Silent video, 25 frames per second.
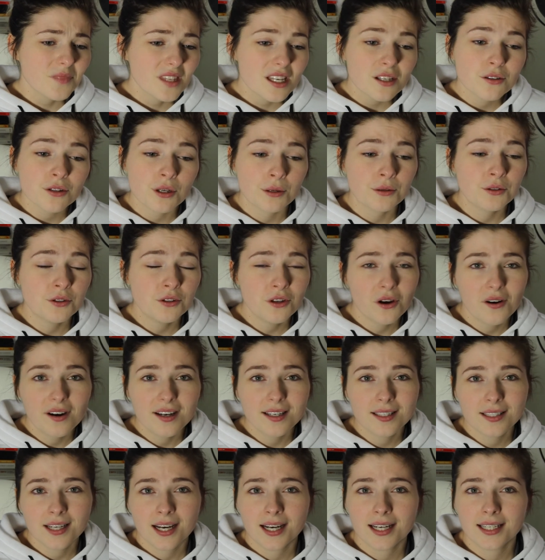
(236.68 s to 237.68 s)
So I was so
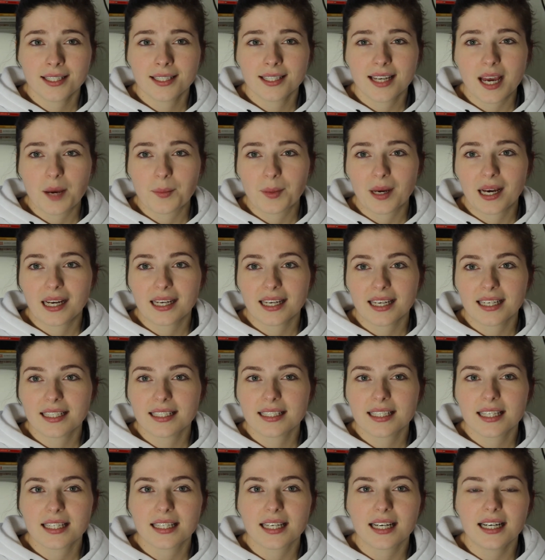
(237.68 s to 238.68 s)
excited to get back
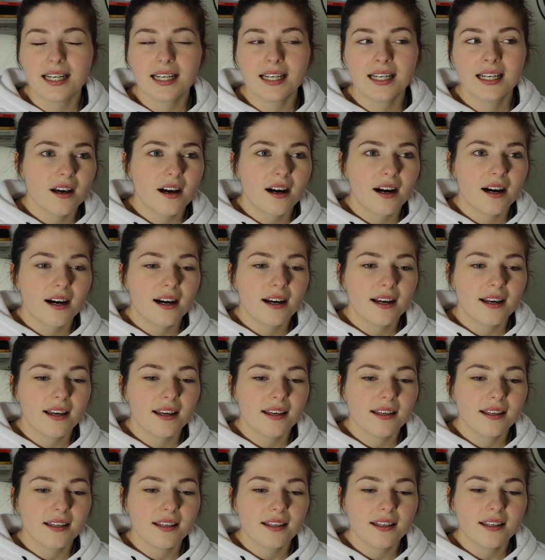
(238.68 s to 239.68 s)
into that.
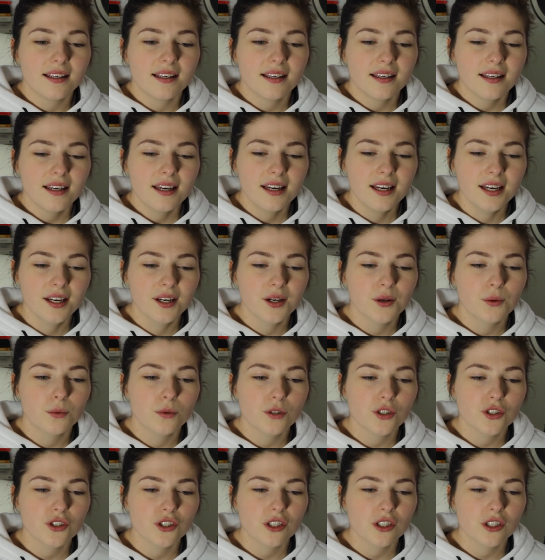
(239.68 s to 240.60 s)
I was